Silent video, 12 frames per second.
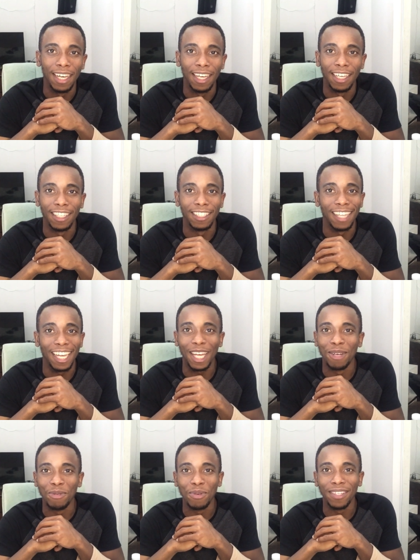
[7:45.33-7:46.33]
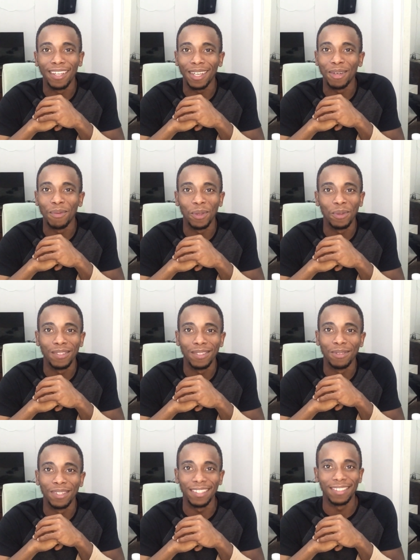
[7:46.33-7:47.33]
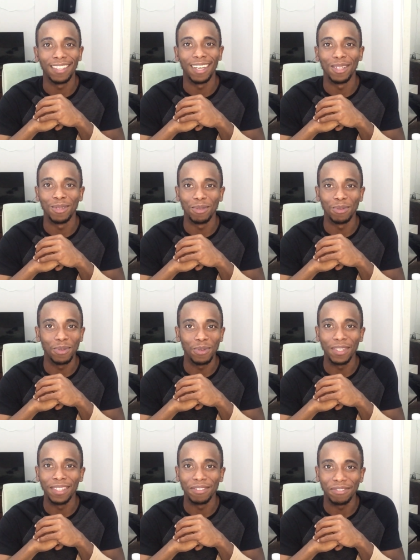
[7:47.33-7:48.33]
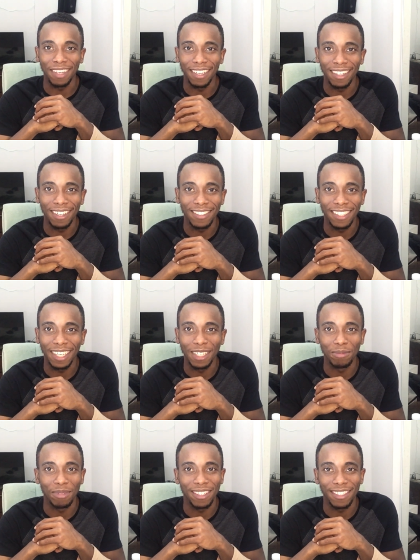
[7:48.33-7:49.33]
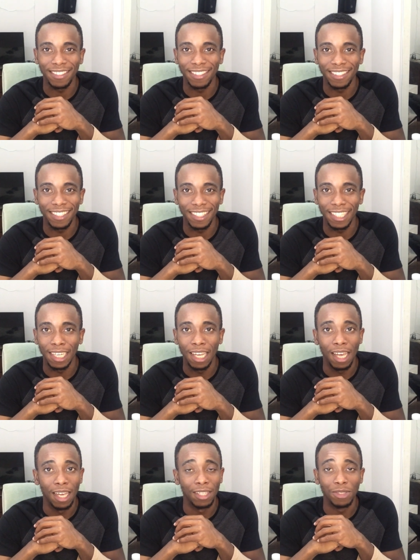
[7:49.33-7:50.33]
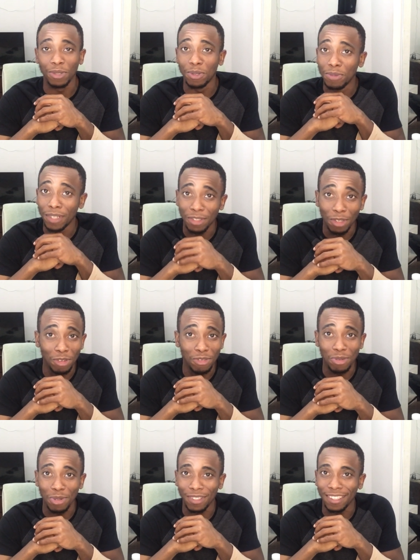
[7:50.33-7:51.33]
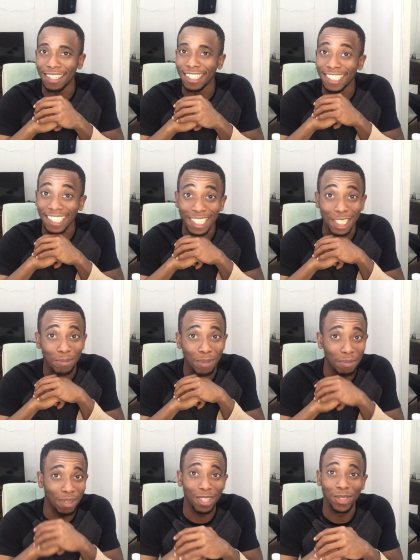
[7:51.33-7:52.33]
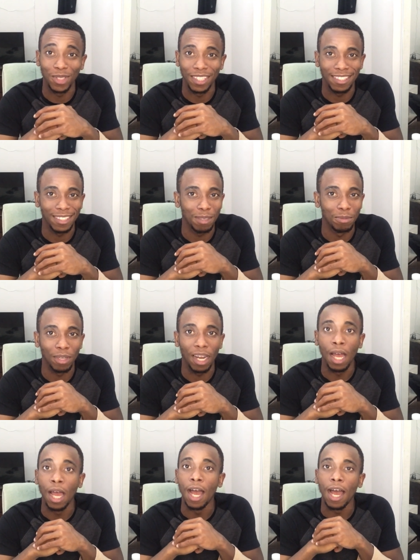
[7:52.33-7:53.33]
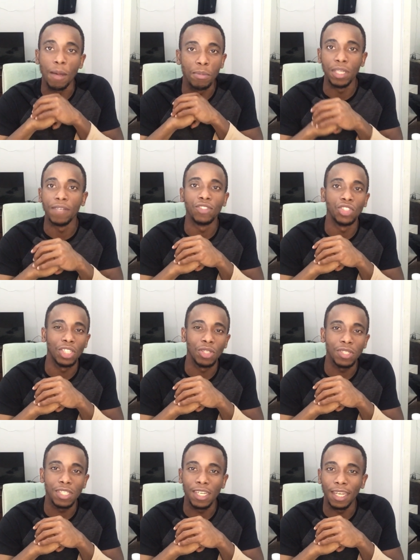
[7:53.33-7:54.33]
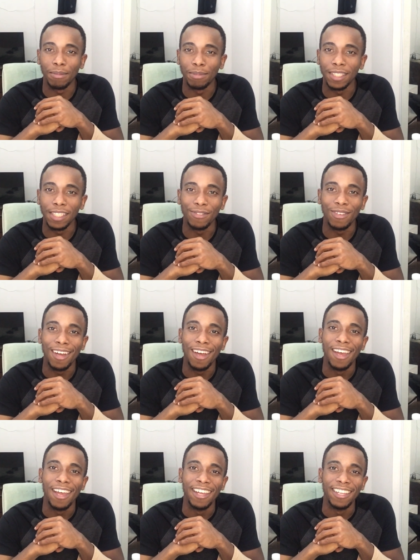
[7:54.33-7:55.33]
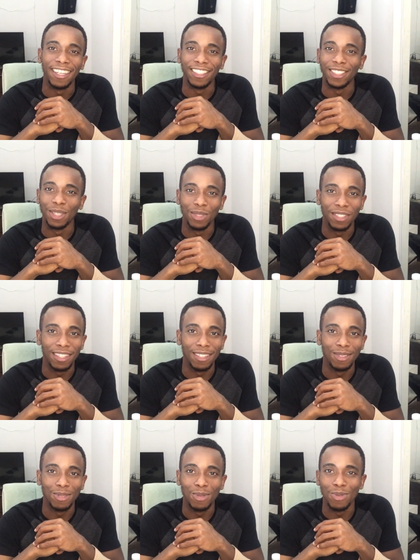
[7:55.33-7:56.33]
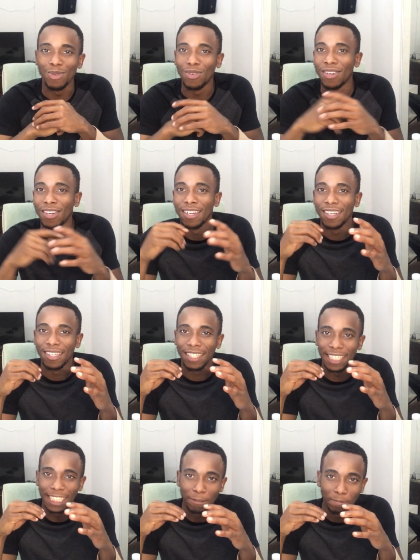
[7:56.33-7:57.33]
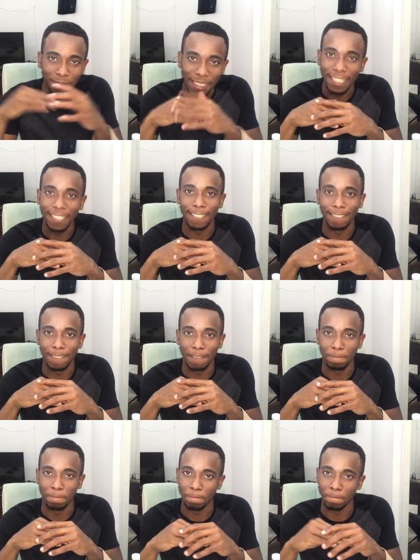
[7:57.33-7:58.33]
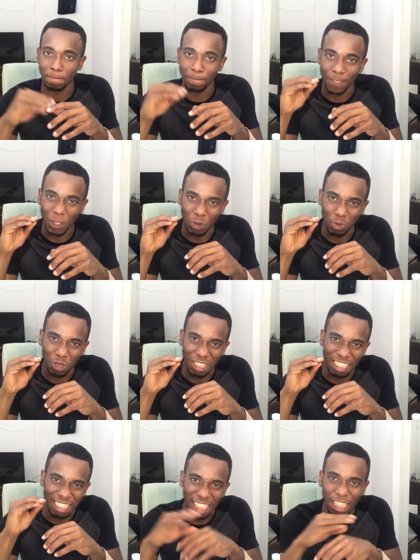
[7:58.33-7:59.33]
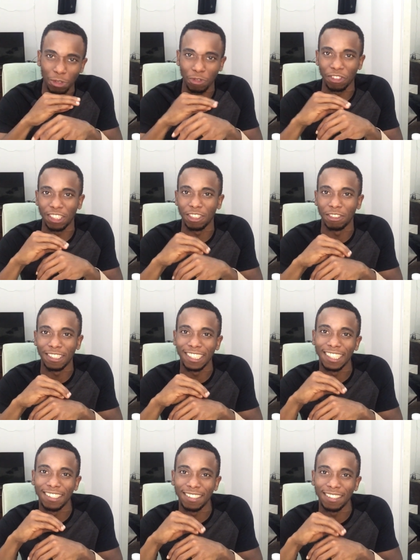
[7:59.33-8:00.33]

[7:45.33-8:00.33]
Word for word: And I can't wait. I can't wait to see what these guys will do in the finals against Manchester City. It's going to be a tough one. It's against Pep Guardiola's team, but I believe in Chelsea, and I believe that Chelsea can do an amazing thing for Chelsea, for Chelsea next